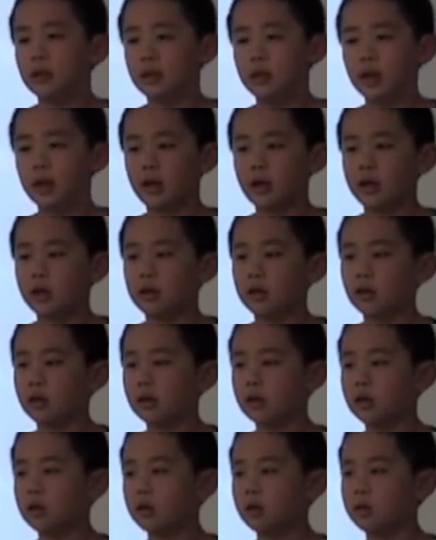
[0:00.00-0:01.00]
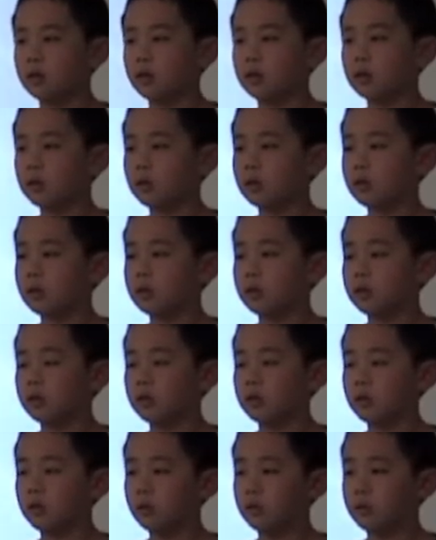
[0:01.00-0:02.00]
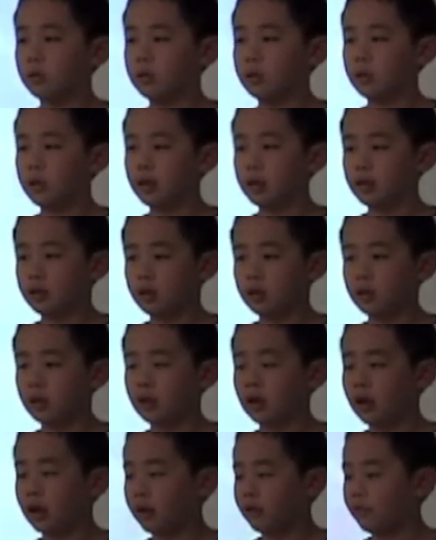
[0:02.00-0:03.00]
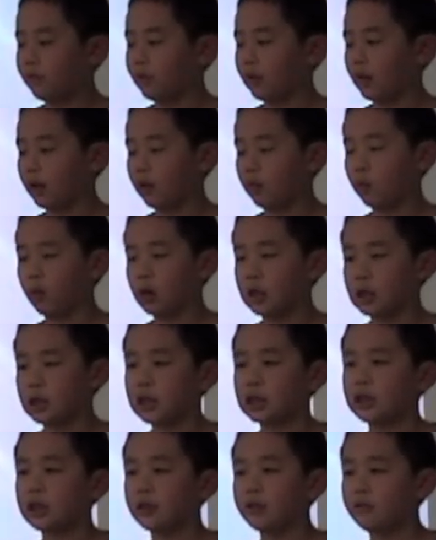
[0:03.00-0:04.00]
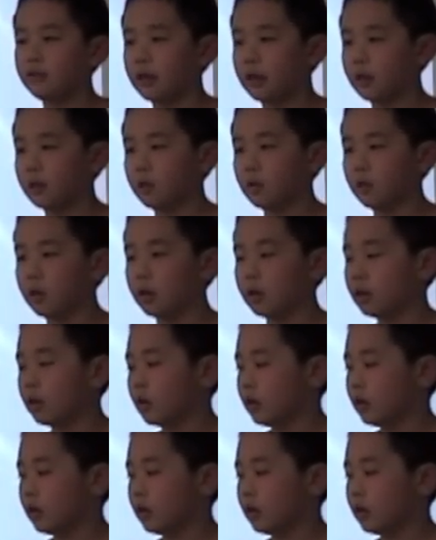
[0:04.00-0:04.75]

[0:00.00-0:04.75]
that you do in your life, like watching TV or